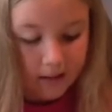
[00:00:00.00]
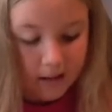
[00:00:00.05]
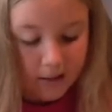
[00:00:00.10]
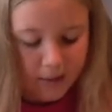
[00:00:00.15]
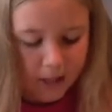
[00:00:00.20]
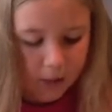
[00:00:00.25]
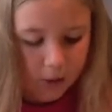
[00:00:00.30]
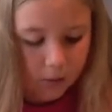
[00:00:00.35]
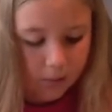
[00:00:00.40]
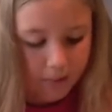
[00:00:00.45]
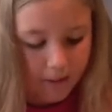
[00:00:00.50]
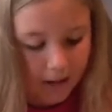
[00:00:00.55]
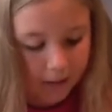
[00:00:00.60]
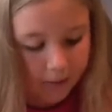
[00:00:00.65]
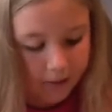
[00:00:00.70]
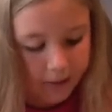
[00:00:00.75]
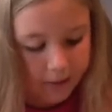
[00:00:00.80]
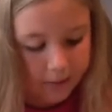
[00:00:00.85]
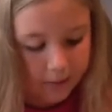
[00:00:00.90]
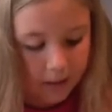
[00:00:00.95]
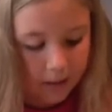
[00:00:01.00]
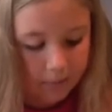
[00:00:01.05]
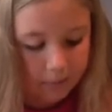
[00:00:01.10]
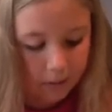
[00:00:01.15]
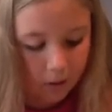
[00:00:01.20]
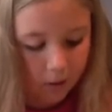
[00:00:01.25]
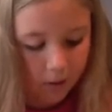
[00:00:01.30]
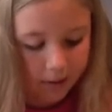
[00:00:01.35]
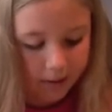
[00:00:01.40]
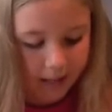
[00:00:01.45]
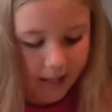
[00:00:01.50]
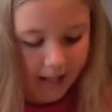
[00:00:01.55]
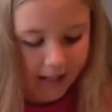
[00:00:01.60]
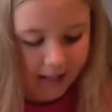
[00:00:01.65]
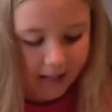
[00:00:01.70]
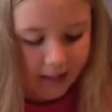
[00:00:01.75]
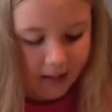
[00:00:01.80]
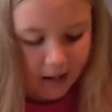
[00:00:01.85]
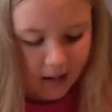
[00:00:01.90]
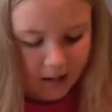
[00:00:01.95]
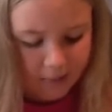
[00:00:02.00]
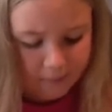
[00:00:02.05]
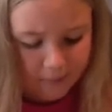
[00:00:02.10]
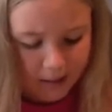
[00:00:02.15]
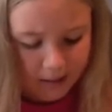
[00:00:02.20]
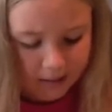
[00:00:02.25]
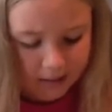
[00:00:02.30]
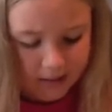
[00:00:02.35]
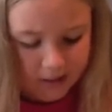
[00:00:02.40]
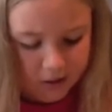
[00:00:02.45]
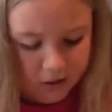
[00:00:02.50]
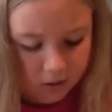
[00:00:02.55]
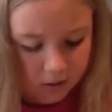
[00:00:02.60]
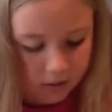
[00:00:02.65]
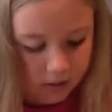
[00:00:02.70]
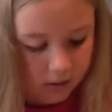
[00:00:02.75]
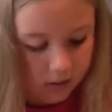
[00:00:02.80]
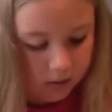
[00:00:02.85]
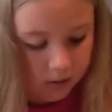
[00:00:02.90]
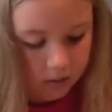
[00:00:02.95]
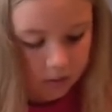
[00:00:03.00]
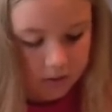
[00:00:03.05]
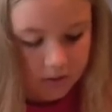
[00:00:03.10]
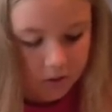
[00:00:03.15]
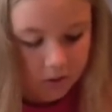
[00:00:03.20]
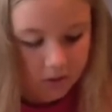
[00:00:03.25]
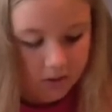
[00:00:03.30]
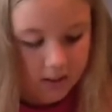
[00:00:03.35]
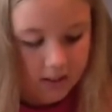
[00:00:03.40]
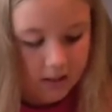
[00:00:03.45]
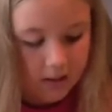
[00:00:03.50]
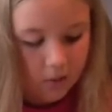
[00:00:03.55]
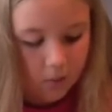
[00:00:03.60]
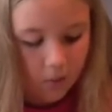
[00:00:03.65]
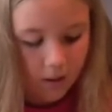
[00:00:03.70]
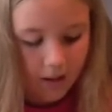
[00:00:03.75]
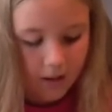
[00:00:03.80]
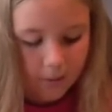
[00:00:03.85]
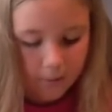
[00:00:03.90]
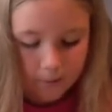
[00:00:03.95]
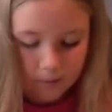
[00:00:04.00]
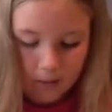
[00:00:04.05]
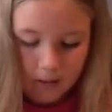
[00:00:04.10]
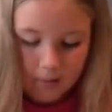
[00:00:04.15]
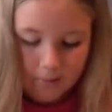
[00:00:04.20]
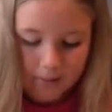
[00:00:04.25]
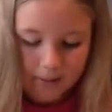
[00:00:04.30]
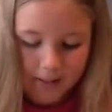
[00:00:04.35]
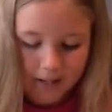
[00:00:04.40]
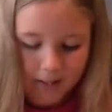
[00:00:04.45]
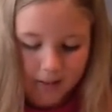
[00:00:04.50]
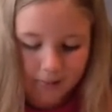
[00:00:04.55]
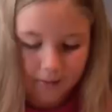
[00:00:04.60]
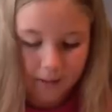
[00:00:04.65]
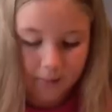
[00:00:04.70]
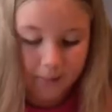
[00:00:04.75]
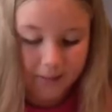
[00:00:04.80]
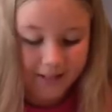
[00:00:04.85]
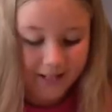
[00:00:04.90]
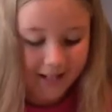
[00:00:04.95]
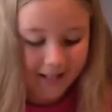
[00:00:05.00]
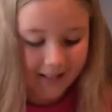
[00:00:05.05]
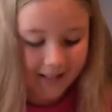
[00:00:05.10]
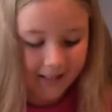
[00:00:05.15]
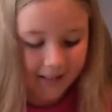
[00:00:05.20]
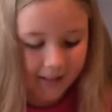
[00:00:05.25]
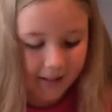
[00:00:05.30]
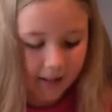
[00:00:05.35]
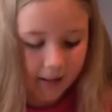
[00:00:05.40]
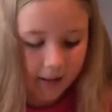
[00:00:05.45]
then to a man with a broken leg, and finally to Don Teodosio's wife. But none of them would take it.